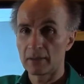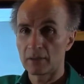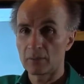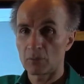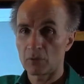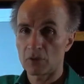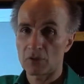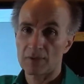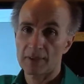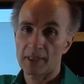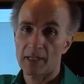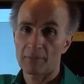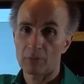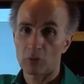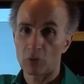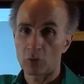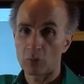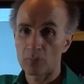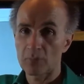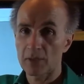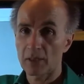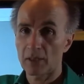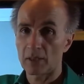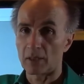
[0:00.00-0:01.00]
We just have
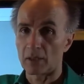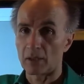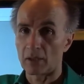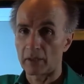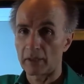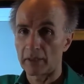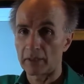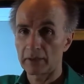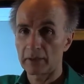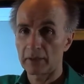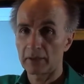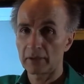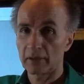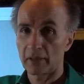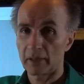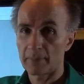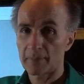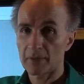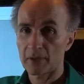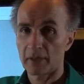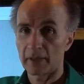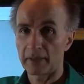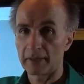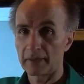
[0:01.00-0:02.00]
Ohm's law. Rd
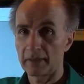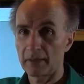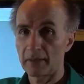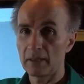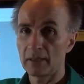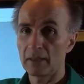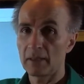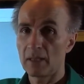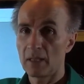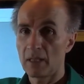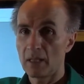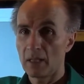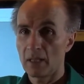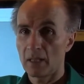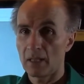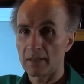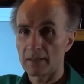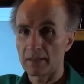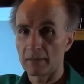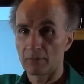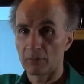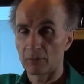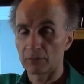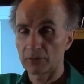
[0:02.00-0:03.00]
times Id
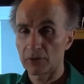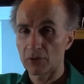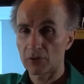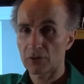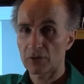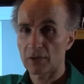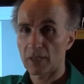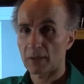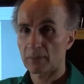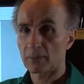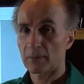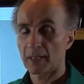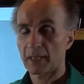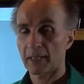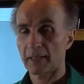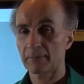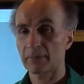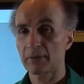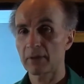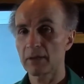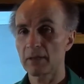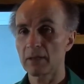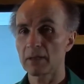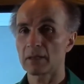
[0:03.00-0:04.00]
is the voltage that we have
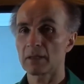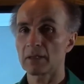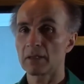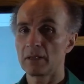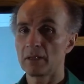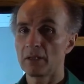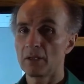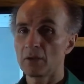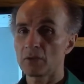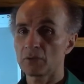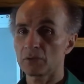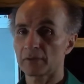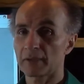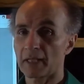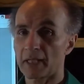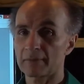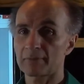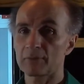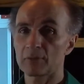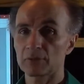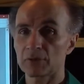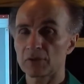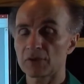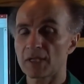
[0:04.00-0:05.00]
here. So that
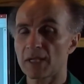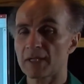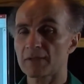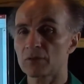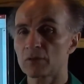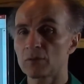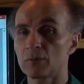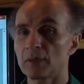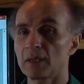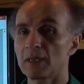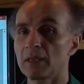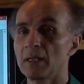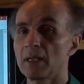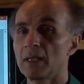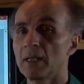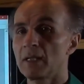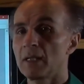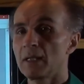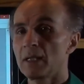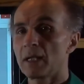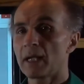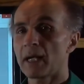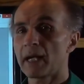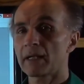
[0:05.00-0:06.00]
voltage has to be
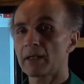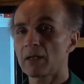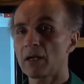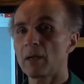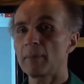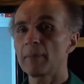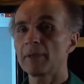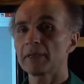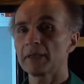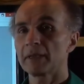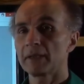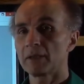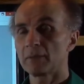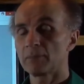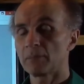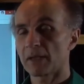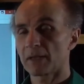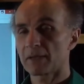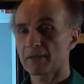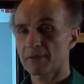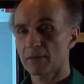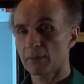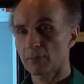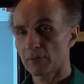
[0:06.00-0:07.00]
accommodated by
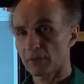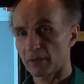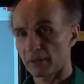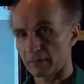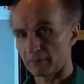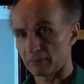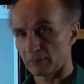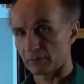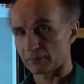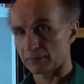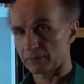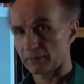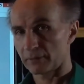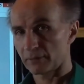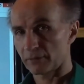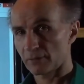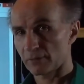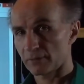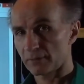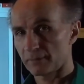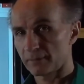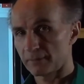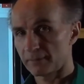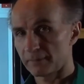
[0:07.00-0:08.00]
the supply
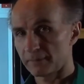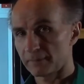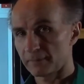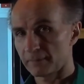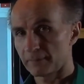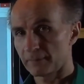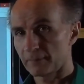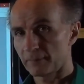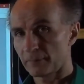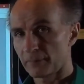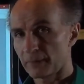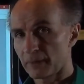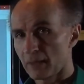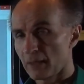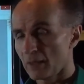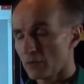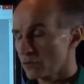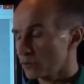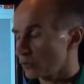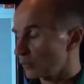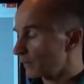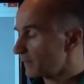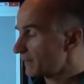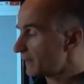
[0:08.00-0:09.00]
voltage.
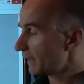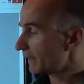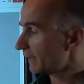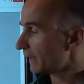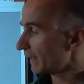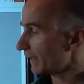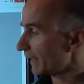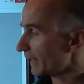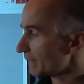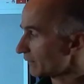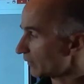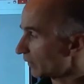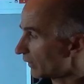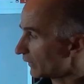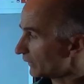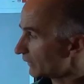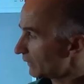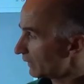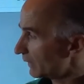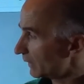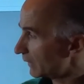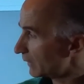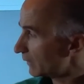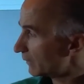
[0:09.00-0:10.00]
So we say that as Rd
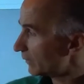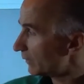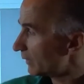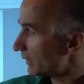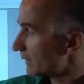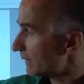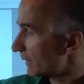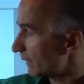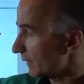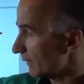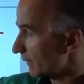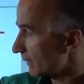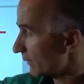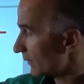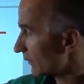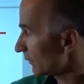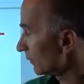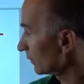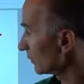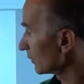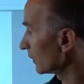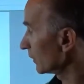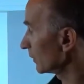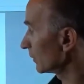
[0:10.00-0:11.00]
increases
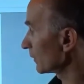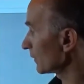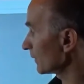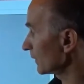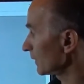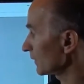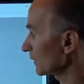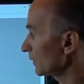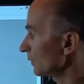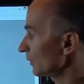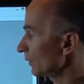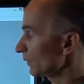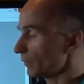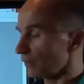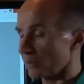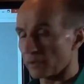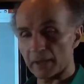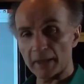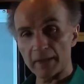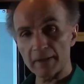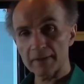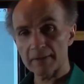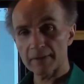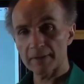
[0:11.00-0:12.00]
to reduce this
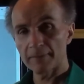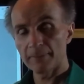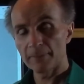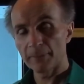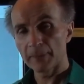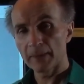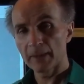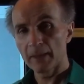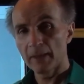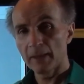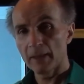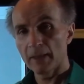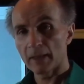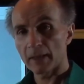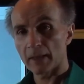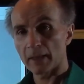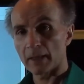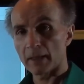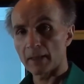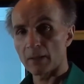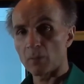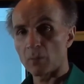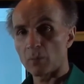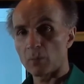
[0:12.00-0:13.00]
noise,
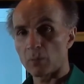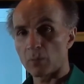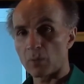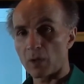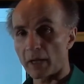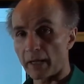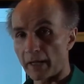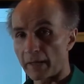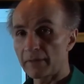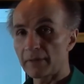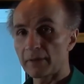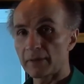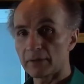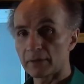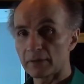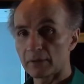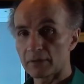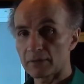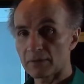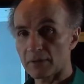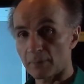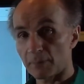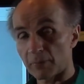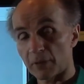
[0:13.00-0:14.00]
either
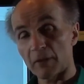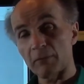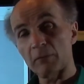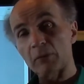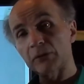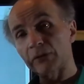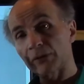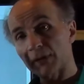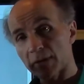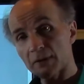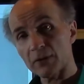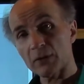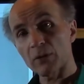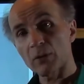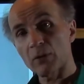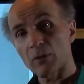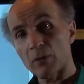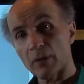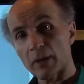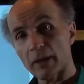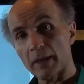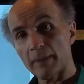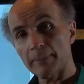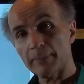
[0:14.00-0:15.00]
the supply voltage has to
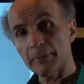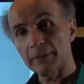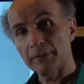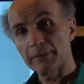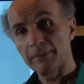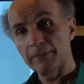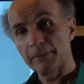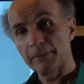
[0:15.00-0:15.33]
go up,